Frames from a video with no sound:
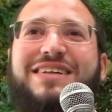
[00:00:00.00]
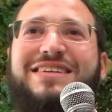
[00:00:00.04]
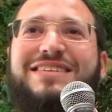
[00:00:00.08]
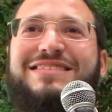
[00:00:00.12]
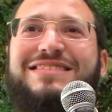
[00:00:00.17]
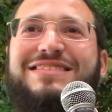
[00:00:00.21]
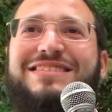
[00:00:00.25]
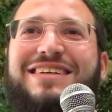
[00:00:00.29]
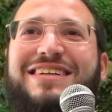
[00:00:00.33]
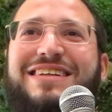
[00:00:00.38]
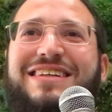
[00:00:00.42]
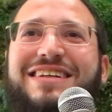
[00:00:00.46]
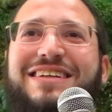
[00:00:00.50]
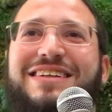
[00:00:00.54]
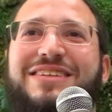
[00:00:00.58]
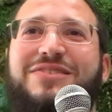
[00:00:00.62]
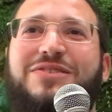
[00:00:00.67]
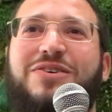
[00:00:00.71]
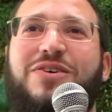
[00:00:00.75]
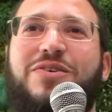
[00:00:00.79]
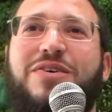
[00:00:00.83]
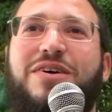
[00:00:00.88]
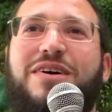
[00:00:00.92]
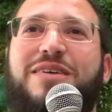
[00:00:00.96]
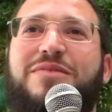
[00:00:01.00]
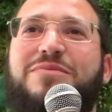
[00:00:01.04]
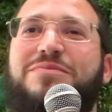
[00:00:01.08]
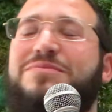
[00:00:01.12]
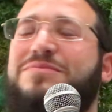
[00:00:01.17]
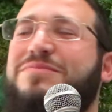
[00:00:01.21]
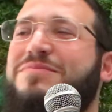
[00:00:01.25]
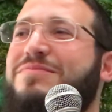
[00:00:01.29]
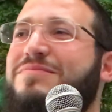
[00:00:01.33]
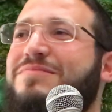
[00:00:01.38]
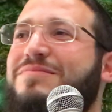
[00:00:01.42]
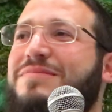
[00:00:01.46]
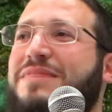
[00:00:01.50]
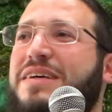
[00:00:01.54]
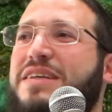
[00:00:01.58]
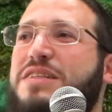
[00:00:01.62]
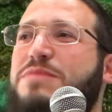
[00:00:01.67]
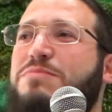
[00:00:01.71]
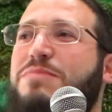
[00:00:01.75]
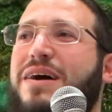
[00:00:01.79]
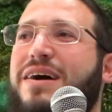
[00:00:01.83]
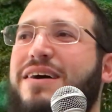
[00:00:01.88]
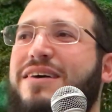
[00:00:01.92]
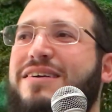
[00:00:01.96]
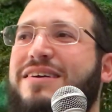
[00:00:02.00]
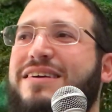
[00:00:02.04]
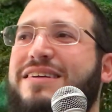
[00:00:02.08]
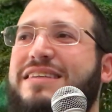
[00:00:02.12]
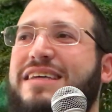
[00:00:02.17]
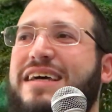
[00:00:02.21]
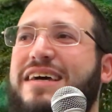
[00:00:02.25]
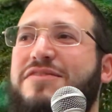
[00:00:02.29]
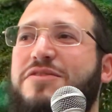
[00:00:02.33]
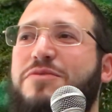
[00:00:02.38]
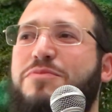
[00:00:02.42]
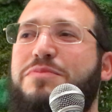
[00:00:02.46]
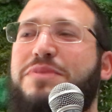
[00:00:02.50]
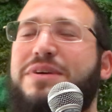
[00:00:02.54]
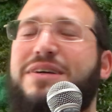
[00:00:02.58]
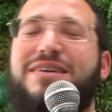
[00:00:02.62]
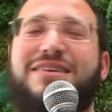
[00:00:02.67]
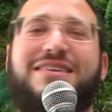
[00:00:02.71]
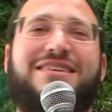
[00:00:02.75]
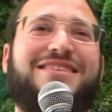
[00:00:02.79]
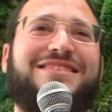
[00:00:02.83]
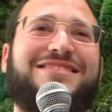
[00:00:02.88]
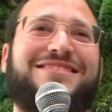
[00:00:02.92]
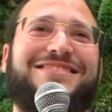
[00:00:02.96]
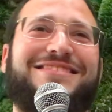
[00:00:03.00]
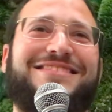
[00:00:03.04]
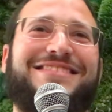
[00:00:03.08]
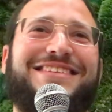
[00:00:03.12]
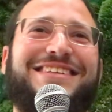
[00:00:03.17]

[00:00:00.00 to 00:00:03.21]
I didn't grow up aspiring to have a beard.